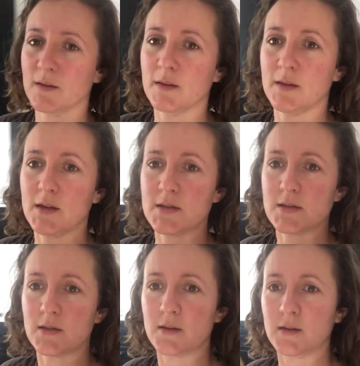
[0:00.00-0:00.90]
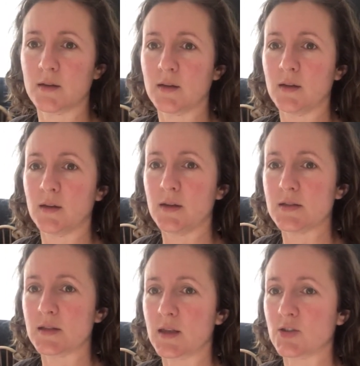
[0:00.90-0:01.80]
This is
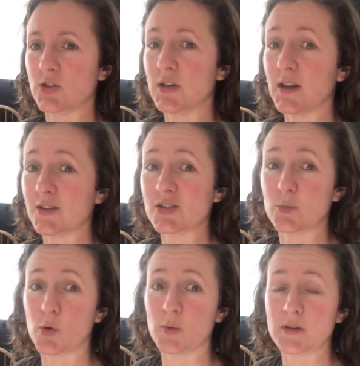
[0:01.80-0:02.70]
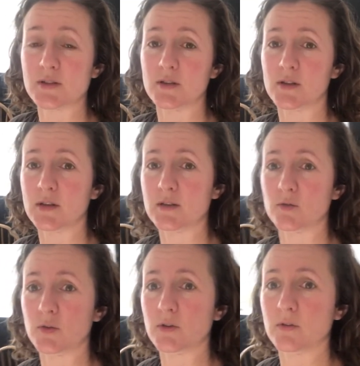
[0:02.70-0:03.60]
the kitchen. It actually probably doesn't look any
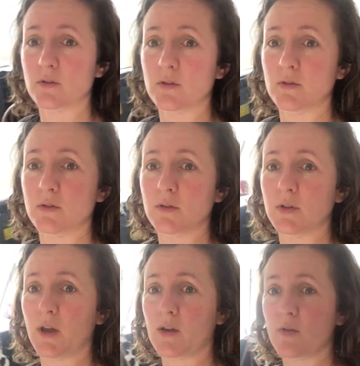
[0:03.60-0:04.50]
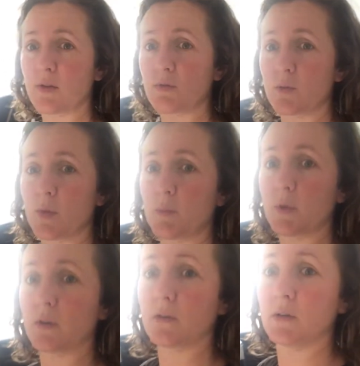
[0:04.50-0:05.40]
different. I can't even
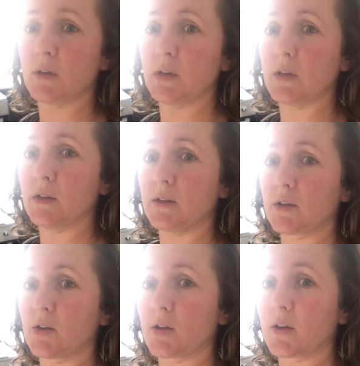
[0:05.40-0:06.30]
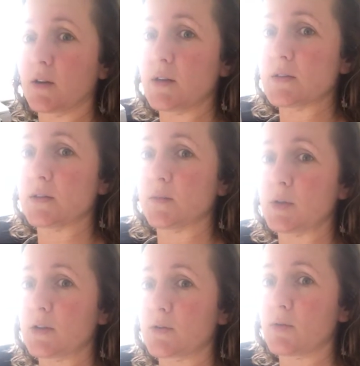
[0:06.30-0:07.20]
remember. The cooker is in the
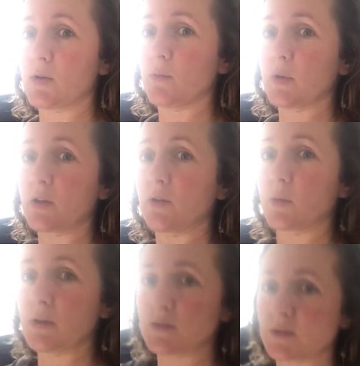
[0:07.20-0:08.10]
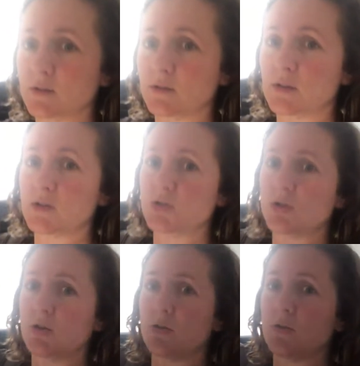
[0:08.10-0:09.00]
middle of the room because we still need to